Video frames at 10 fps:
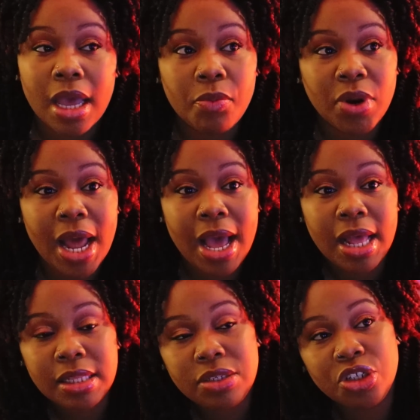When
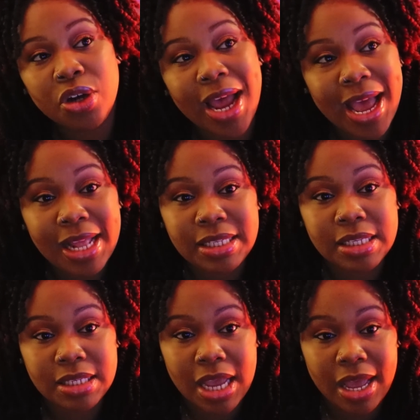I tried to
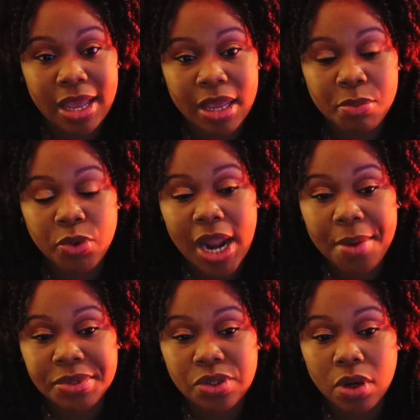time, when I
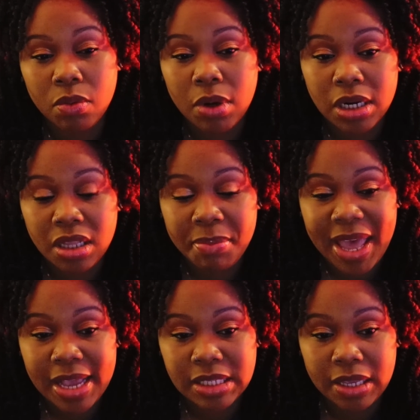was doing one of the
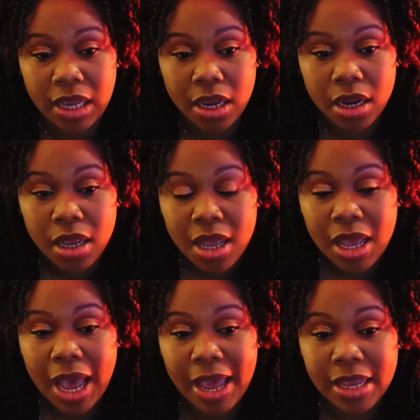bags of hair,
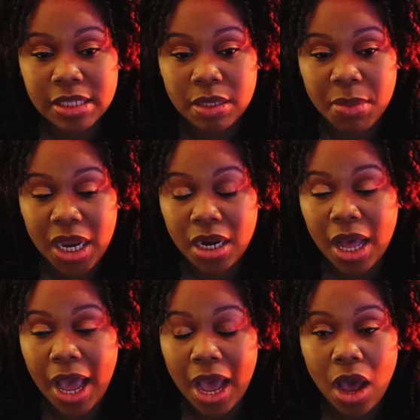I estimated
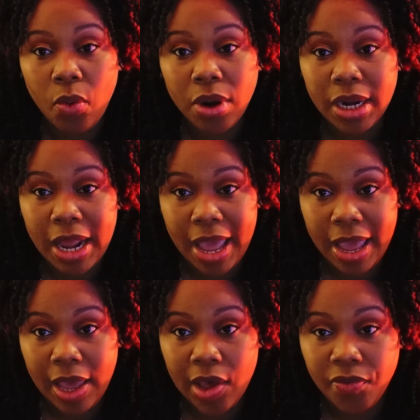an hour and a
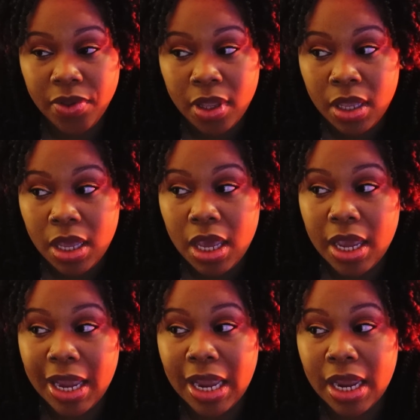half.
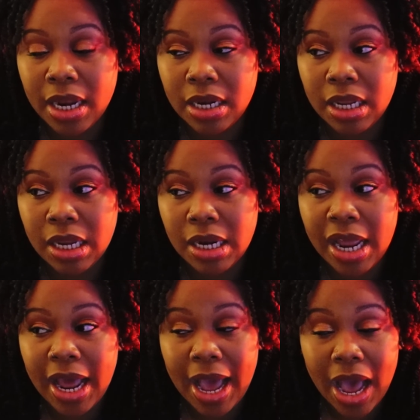And in
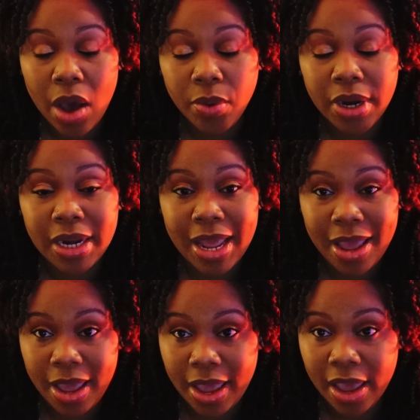that hour and a
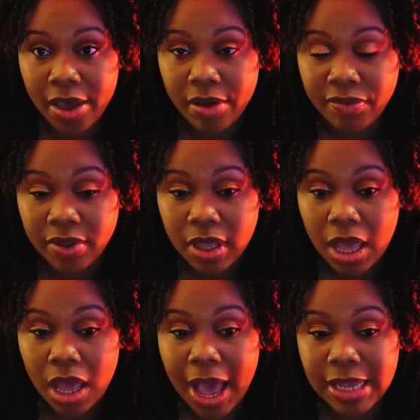half,
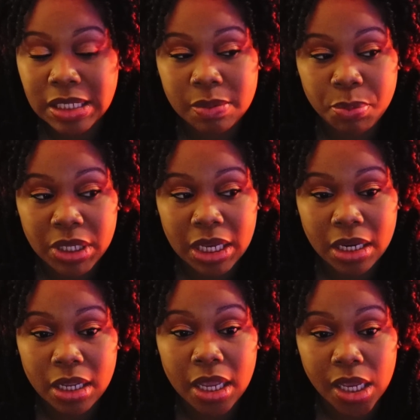I
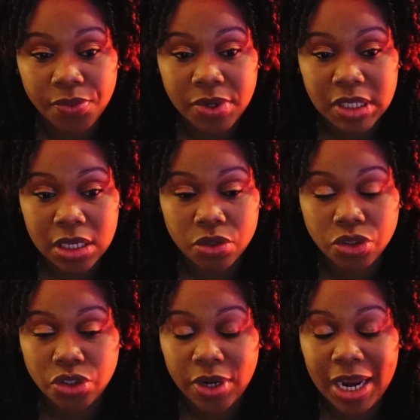split every single
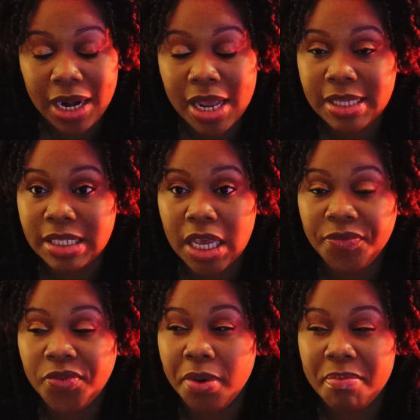strand except
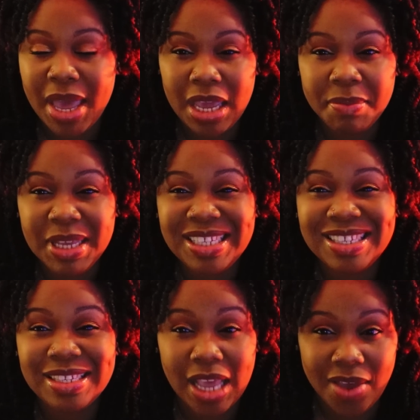for maybe
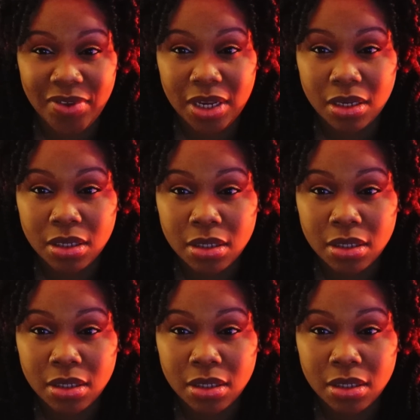7.